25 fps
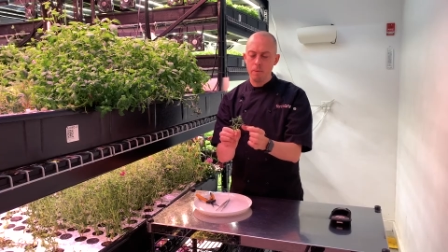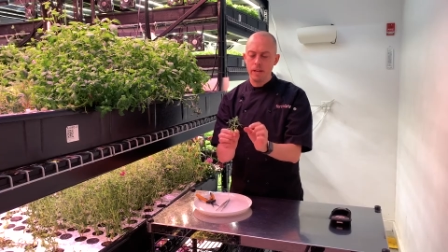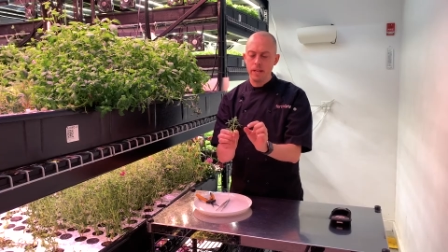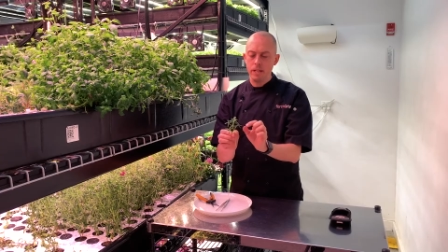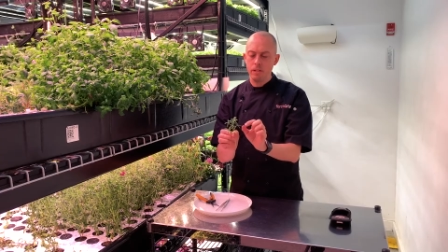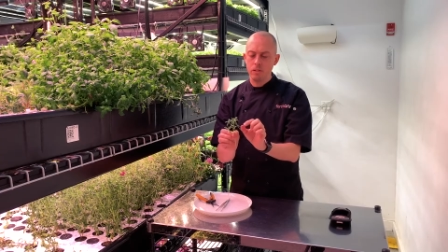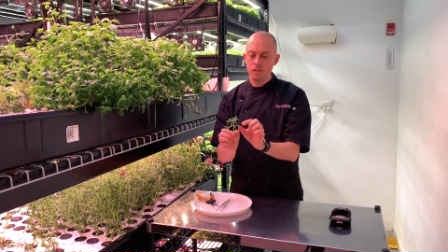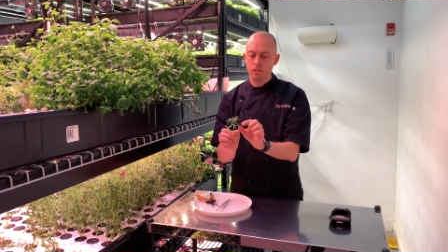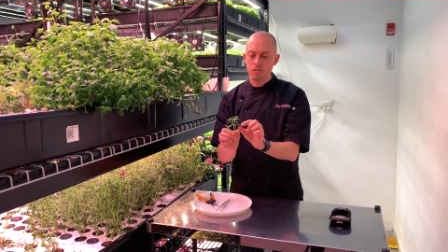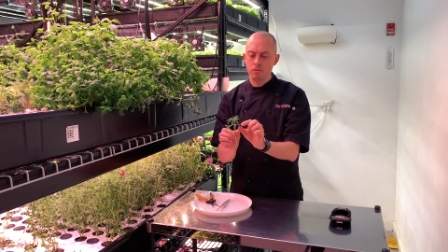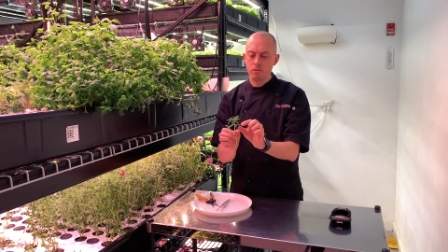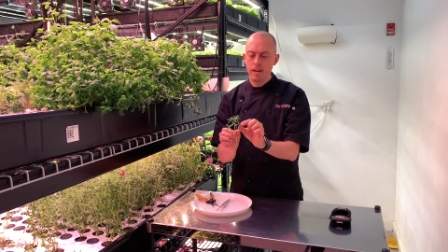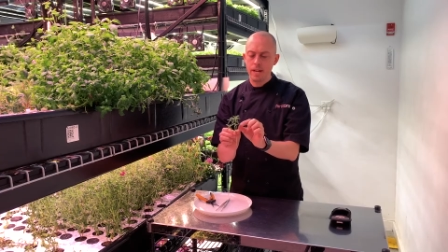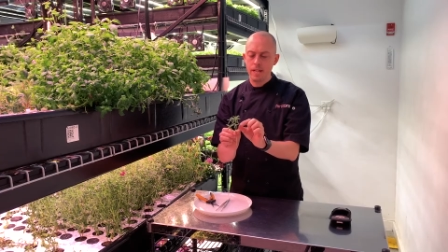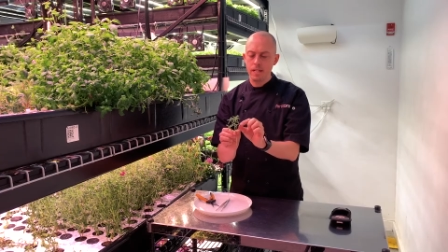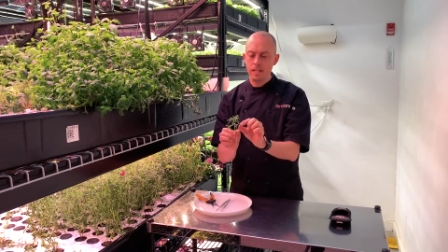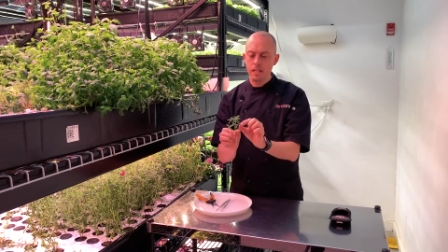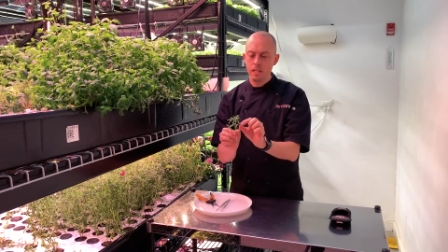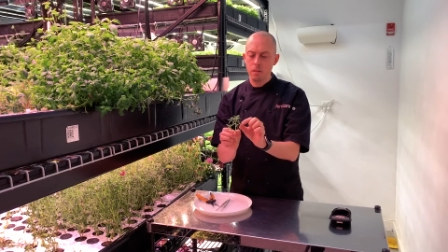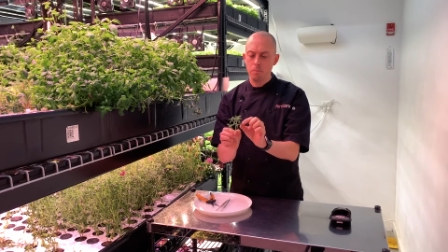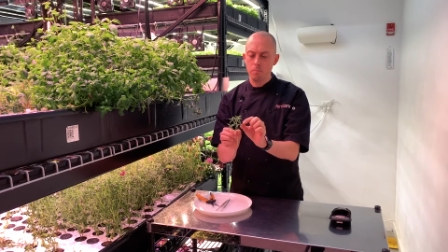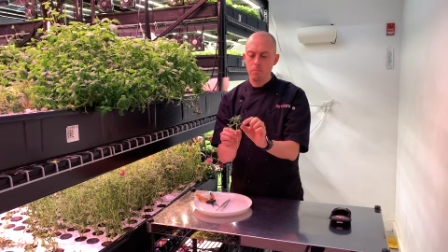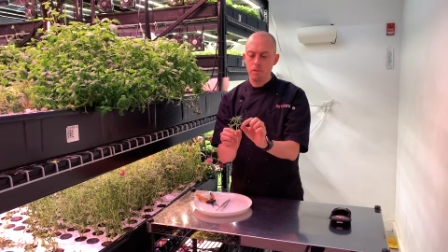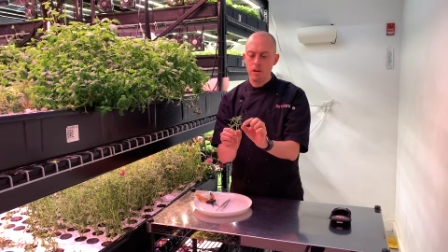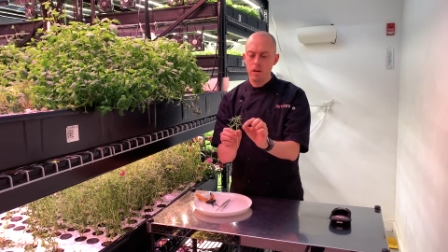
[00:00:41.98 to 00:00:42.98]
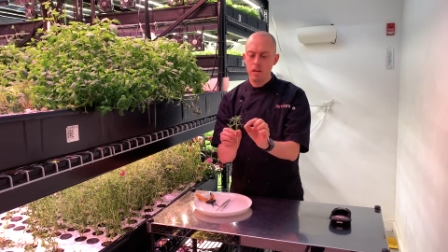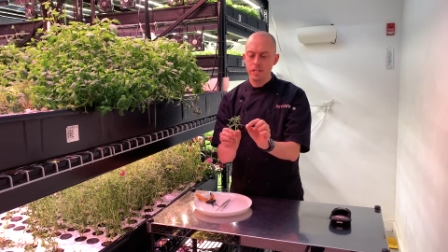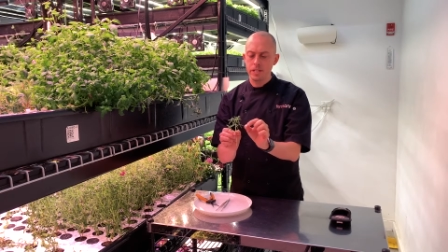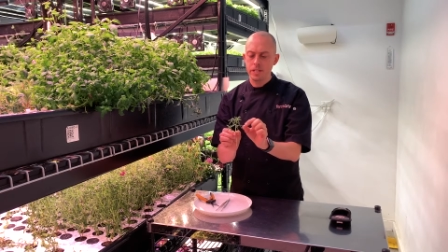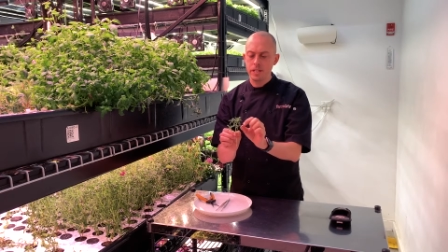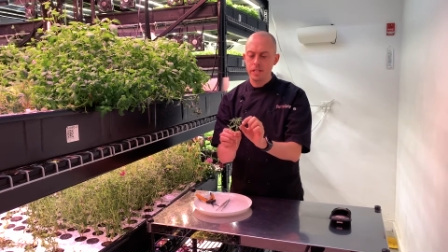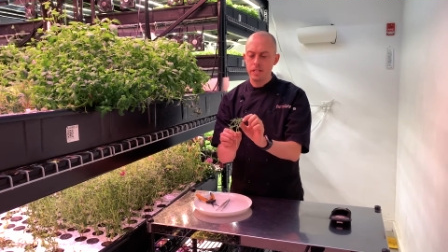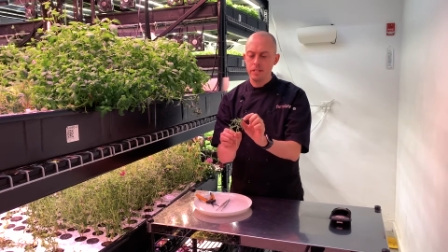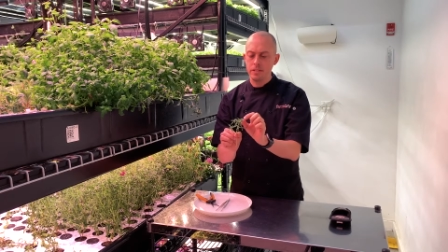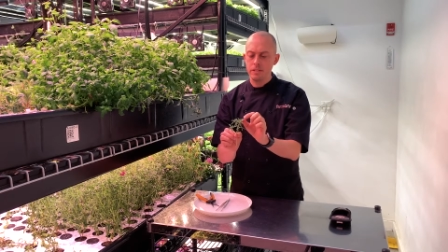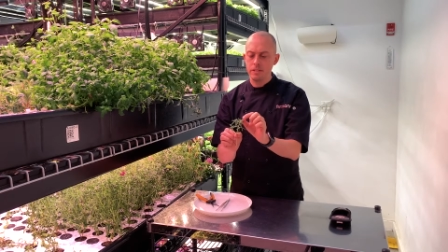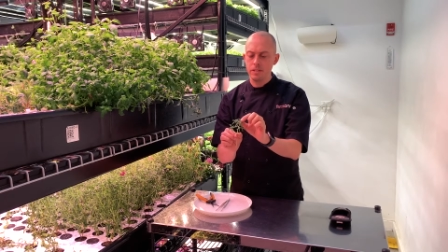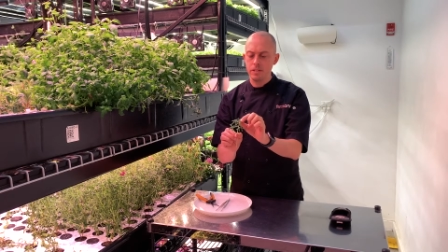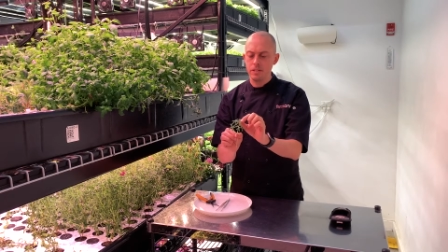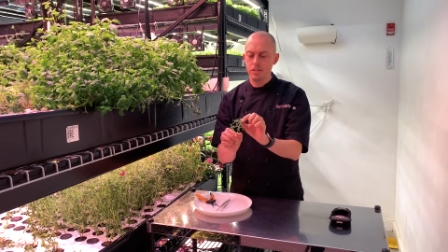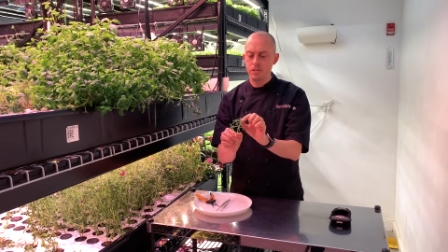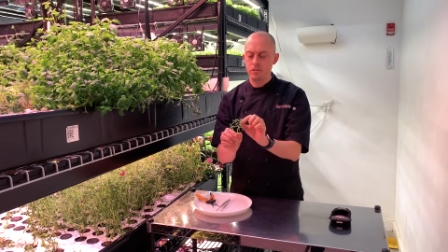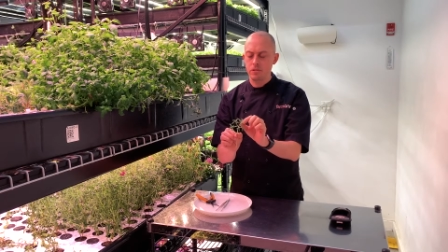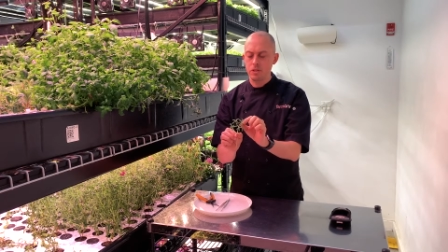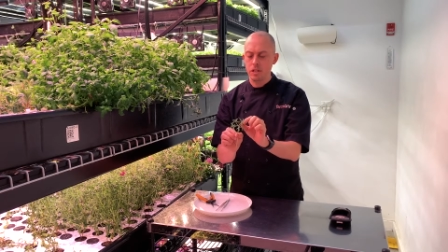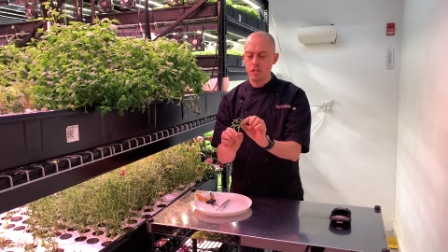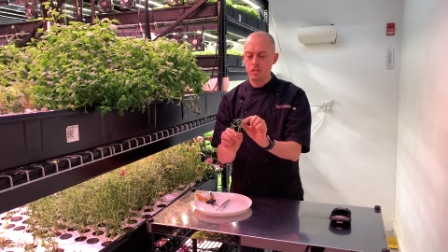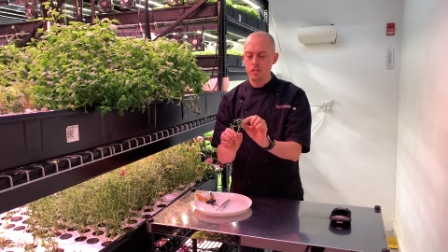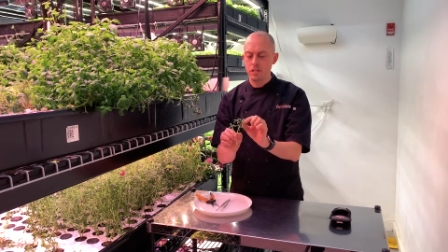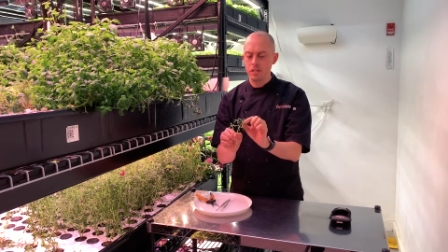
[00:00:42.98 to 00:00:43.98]
and it will create little branches and
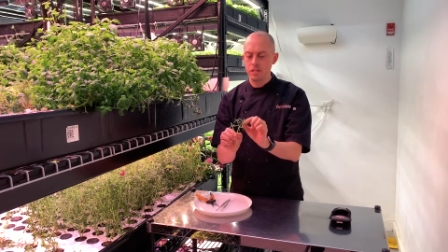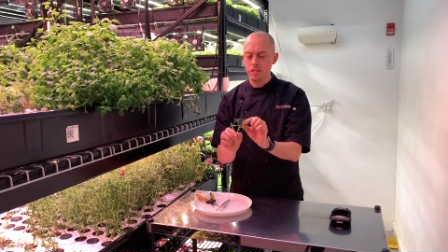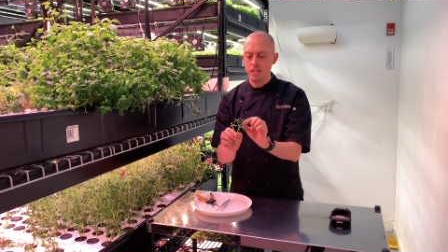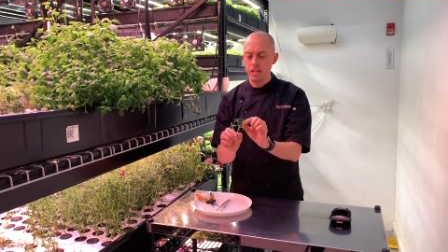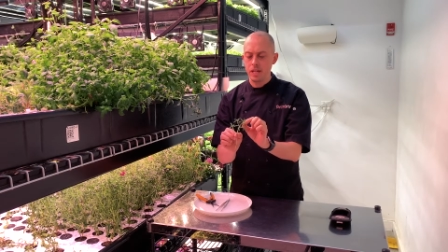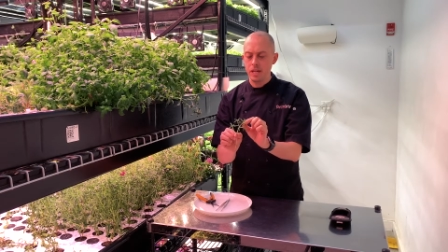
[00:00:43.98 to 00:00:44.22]
structures